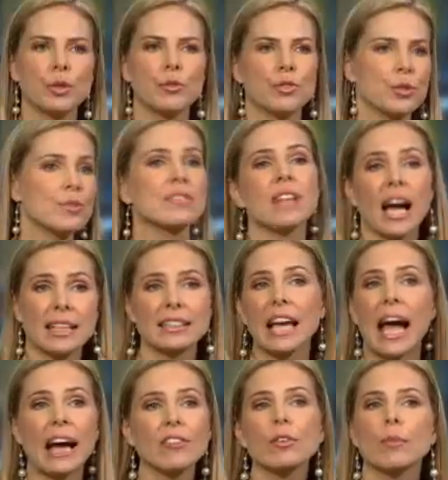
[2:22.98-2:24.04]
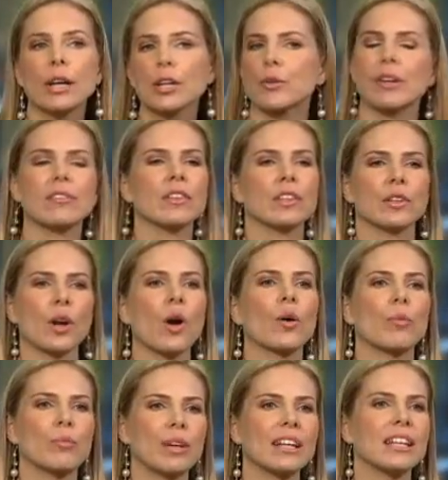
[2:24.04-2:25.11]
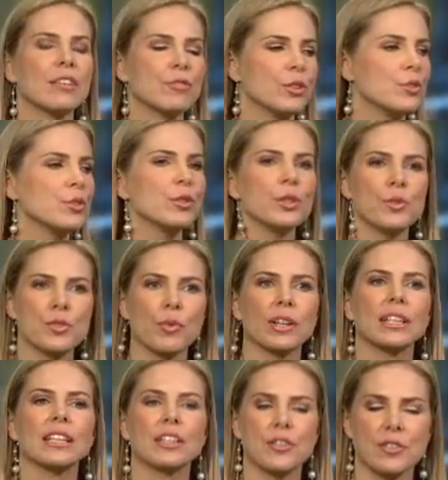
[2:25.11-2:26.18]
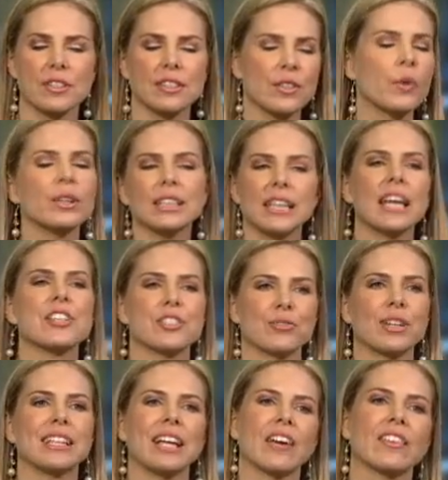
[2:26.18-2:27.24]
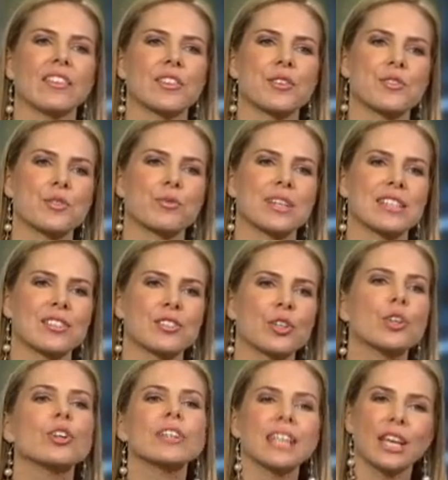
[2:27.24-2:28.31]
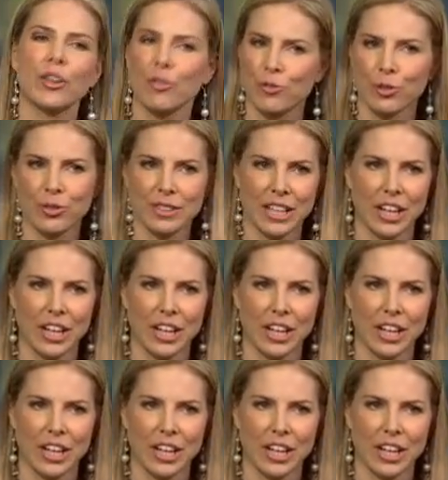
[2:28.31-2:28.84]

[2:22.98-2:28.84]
who choose not to have a microwave in their home, but if you do use one, there's no indication right now that there's a risk to cooking your food